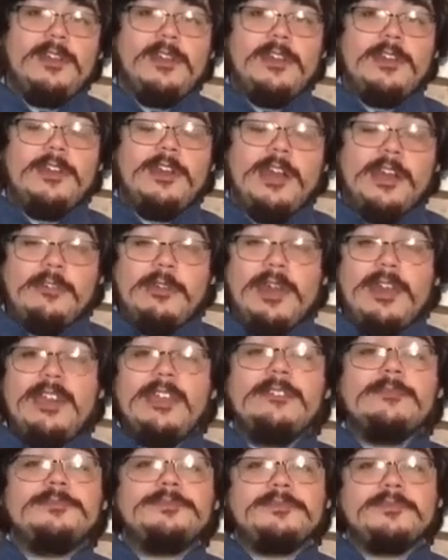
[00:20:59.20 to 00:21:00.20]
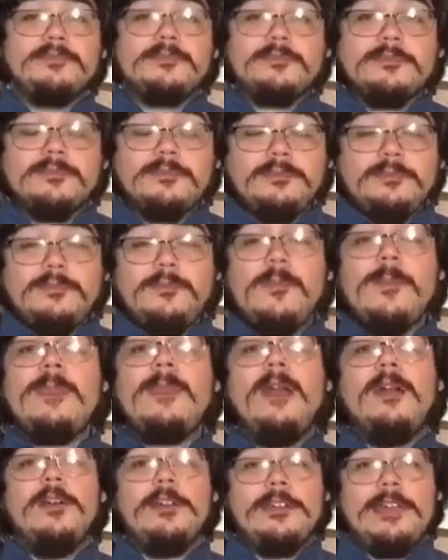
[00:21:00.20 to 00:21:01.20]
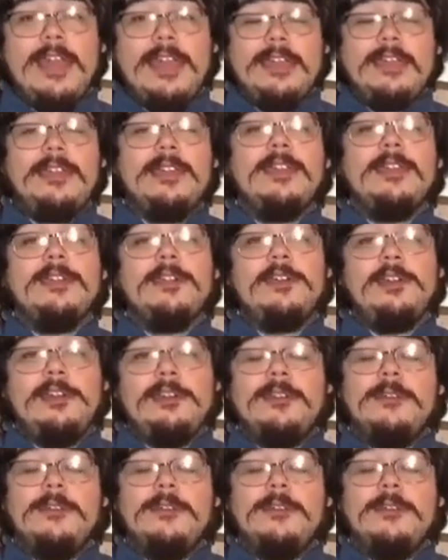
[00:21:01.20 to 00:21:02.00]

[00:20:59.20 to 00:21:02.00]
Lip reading: Are you ready? Okay, good.